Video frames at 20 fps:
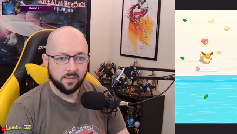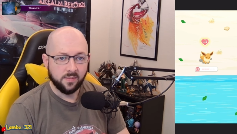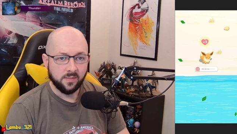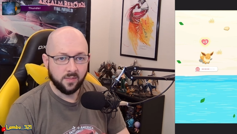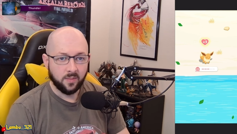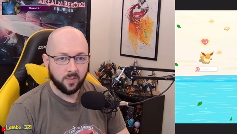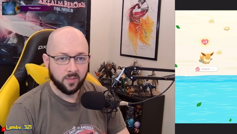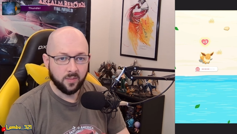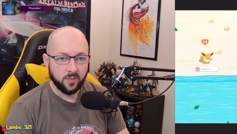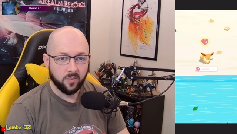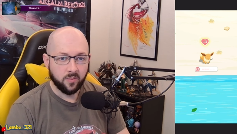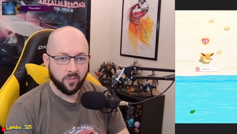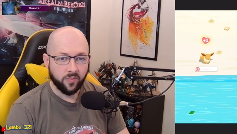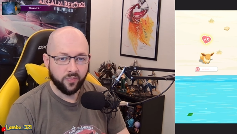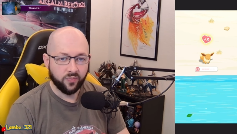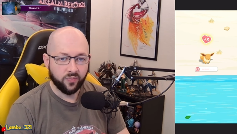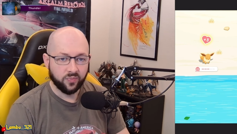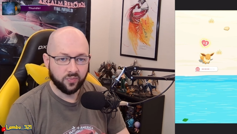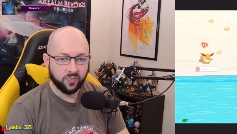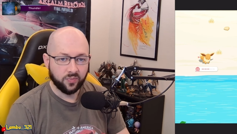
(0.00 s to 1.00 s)

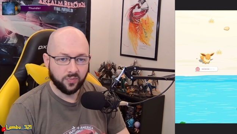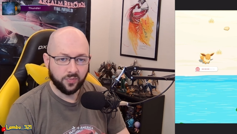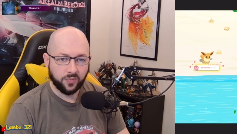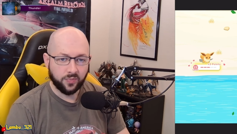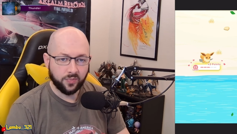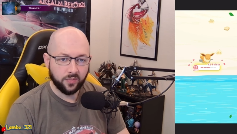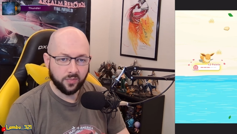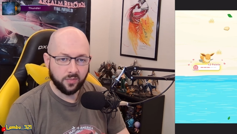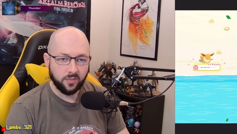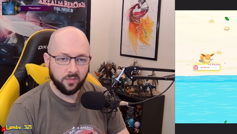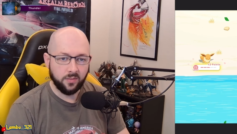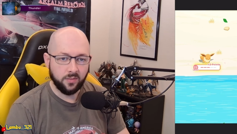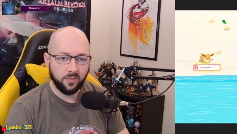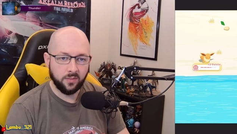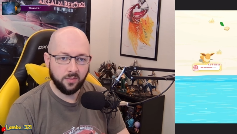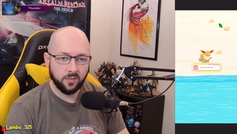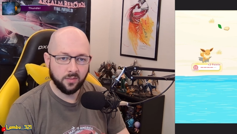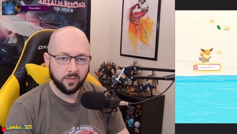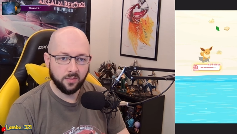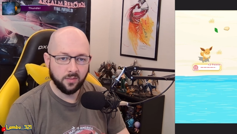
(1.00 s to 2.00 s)

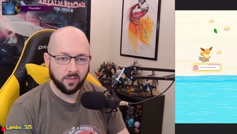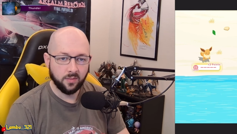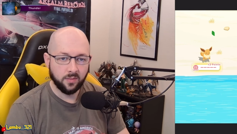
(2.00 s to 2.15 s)
[no speech]